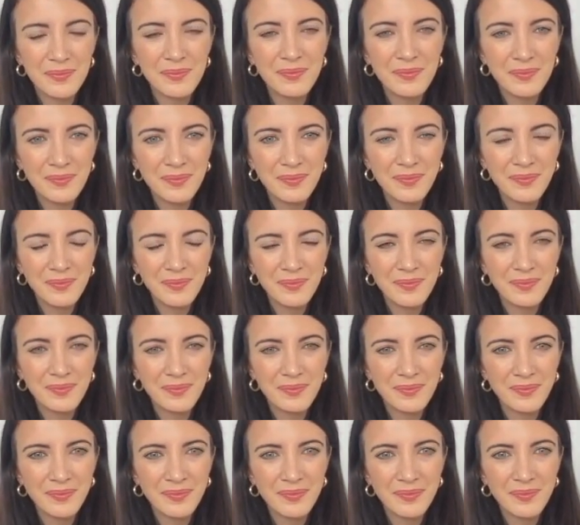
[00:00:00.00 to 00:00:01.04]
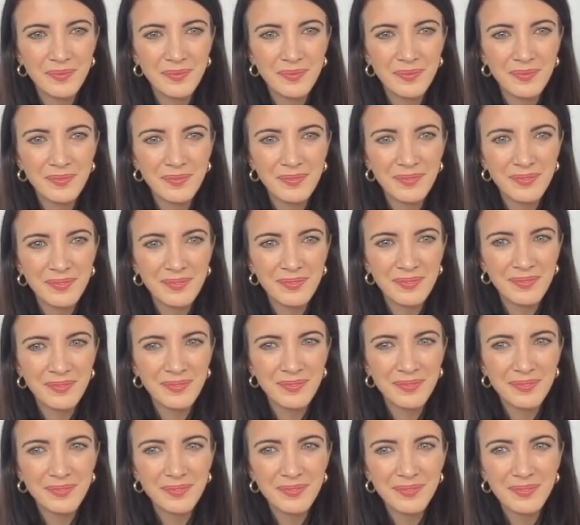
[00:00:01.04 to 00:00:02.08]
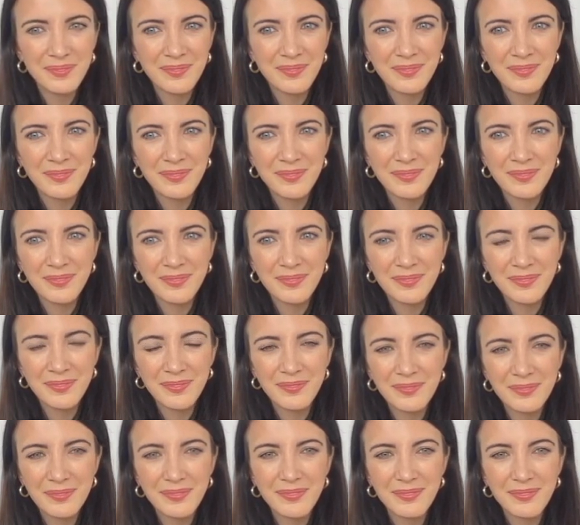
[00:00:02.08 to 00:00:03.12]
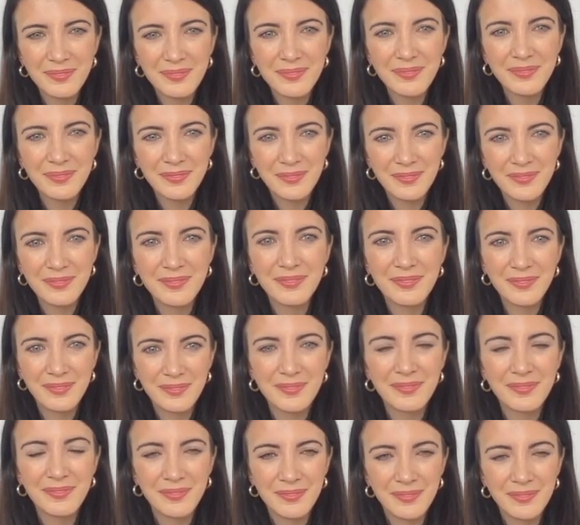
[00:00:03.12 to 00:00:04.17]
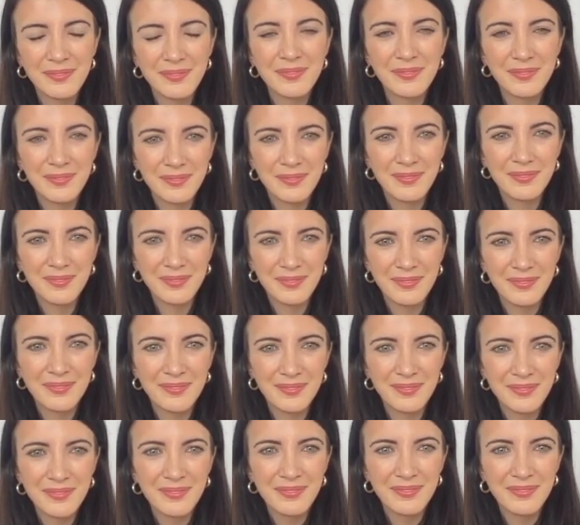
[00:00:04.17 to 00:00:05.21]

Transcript: This person isn't speaking.